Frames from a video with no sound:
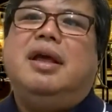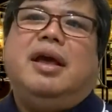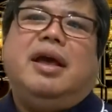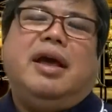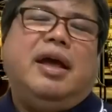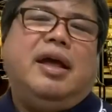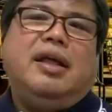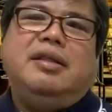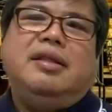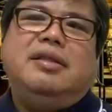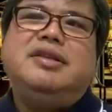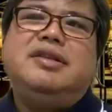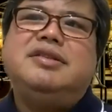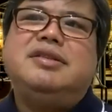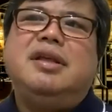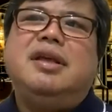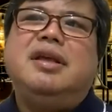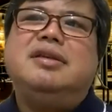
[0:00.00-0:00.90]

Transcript: And these things